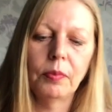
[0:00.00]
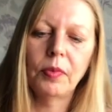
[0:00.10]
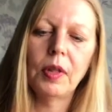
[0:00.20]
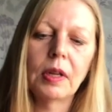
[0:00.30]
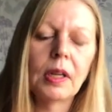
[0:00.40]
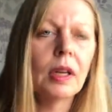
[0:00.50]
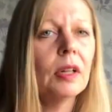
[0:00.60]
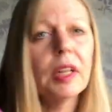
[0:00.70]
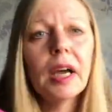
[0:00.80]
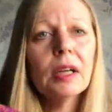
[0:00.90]
thing.
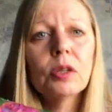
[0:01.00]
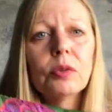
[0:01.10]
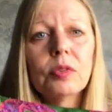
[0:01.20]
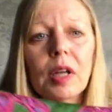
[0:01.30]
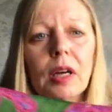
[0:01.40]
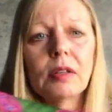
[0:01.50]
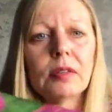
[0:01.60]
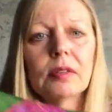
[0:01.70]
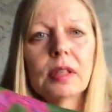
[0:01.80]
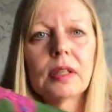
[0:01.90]
And they are used
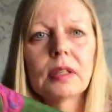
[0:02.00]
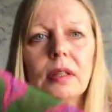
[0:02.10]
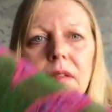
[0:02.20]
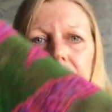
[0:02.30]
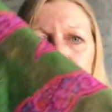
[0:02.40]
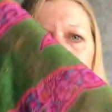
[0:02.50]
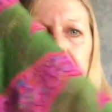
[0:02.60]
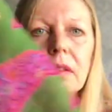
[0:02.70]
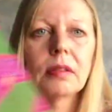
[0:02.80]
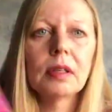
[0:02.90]
saris, the second-hand
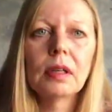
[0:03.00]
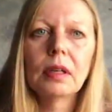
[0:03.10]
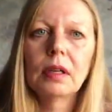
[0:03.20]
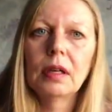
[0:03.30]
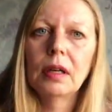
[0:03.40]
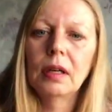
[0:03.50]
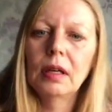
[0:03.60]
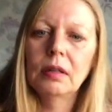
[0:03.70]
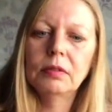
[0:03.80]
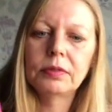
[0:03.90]
saris,
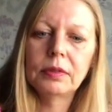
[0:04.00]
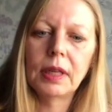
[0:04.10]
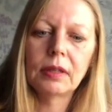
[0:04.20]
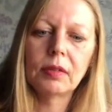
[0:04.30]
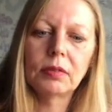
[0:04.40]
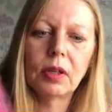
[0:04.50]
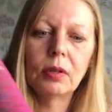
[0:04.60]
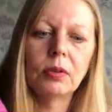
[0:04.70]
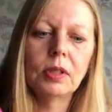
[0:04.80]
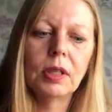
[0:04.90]
and flecks of
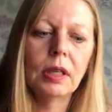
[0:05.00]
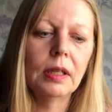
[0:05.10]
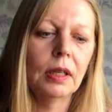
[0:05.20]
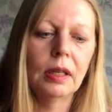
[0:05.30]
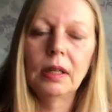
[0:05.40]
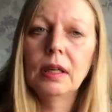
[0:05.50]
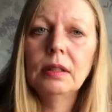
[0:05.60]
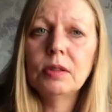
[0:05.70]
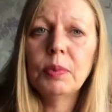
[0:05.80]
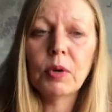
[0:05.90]
gold in it.
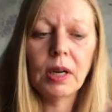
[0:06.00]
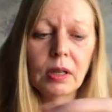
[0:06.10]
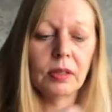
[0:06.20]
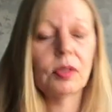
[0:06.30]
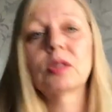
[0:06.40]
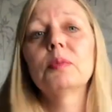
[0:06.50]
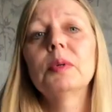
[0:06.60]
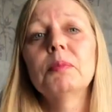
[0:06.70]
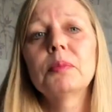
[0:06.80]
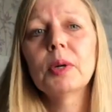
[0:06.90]
And to be quite honest, I could
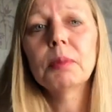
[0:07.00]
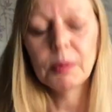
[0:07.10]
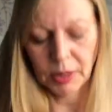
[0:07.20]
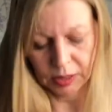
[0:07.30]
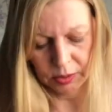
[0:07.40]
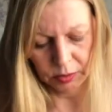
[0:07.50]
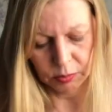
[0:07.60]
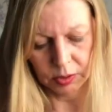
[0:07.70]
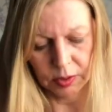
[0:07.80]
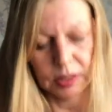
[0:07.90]
probably make another
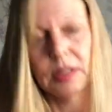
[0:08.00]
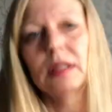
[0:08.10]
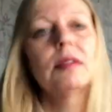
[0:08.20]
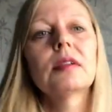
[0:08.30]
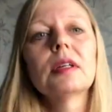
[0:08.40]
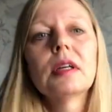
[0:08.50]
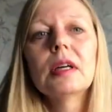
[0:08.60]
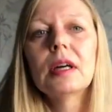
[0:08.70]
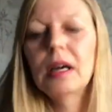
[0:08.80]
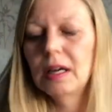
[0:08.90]
one of these.
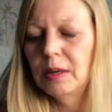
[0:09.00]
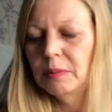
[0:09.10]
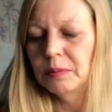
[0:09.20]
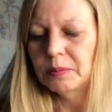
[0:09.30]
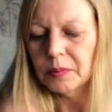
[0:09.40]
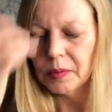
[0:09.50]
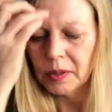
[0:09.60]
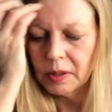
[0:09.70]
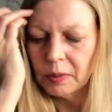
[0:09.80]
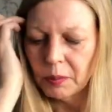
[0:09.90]

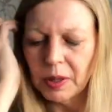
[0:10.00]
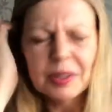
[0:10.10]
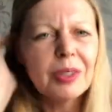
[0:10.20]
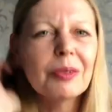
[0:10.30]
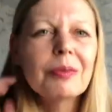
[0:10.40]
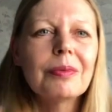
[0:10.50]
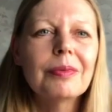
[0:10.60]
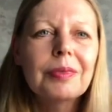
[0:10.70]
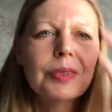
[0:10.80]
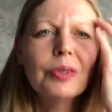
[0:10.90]
But I don't
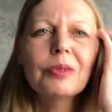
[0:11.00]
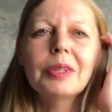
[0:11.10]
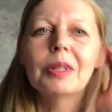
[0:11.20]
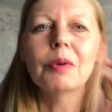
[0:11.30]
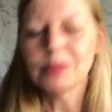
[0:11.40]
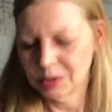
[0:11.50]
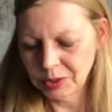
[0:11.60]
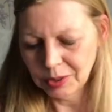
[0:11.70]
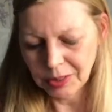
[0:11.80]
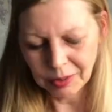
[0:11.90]
really want
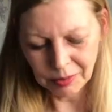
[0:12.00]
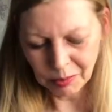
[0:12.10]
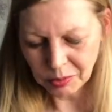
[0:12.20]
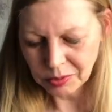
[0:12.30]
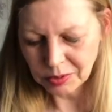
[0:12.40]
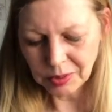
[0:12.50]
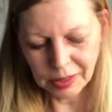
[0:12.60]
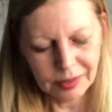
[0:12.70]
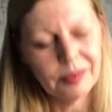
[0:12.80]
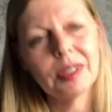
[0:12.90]
to. I want,
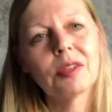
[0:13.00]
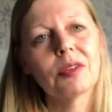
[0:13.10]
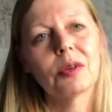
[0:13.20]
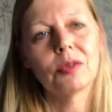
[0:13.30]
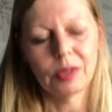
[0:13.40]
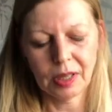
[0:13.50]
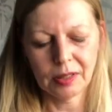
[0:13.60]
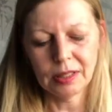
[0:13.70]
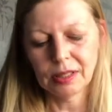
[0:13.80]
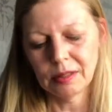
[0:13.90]
and it's see-through, so I
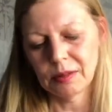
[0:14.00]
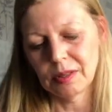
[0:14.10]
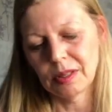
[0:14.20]
think it